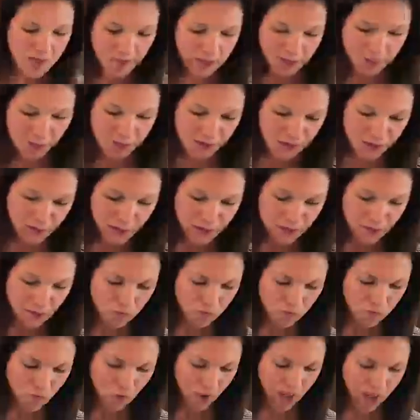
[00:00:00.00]
that I'm just going to
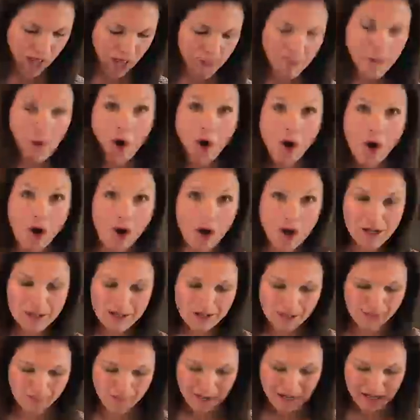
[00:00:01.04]
rub
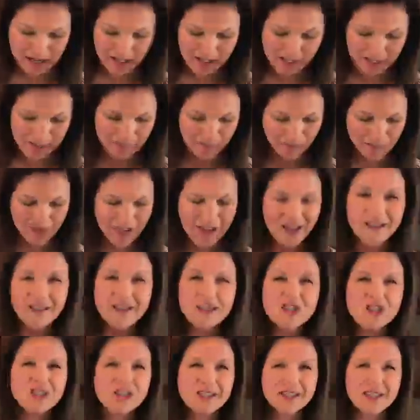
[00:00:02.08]
onto the meat.
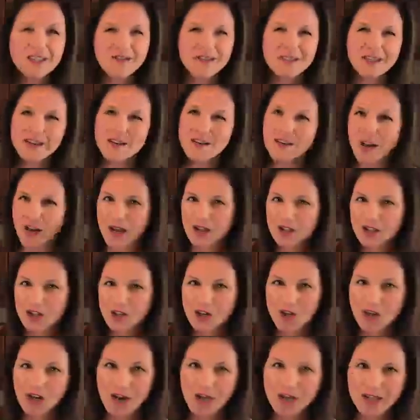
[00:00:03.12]
This just gives it a nice
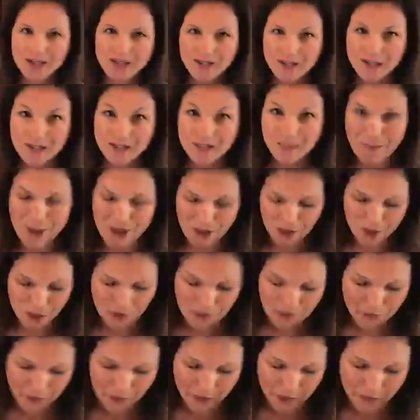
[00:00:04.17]
crust and some
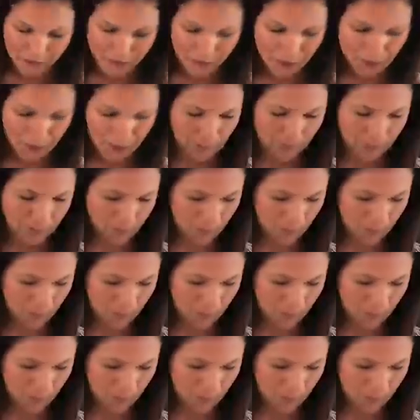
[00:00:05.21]
extra flavor.